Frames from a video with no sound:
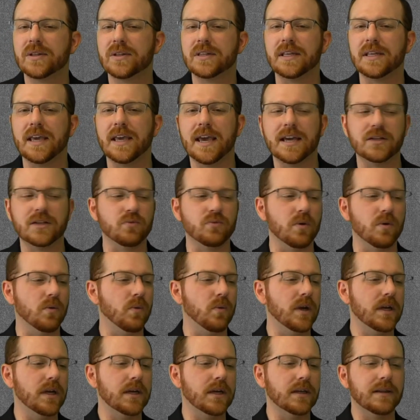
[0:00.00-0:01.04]
at the age where
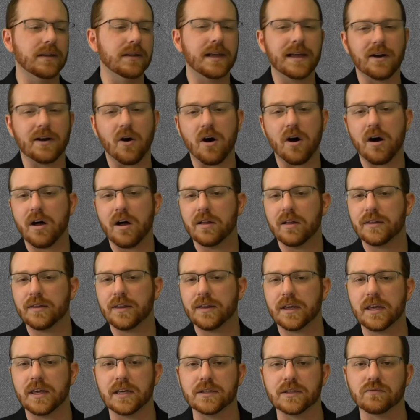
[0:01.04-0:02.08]
we can let all of
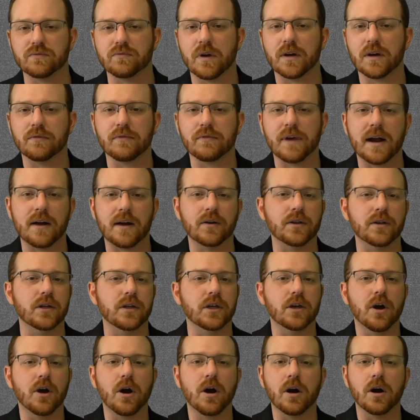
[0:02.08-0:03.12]
the kids run around in the
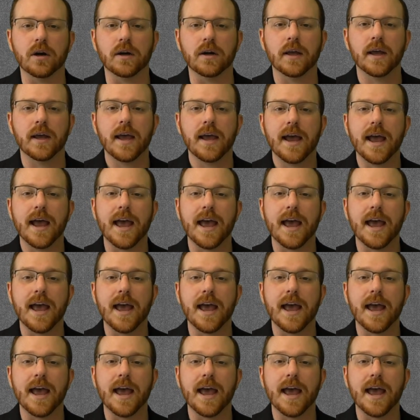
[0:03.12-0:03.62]
yard,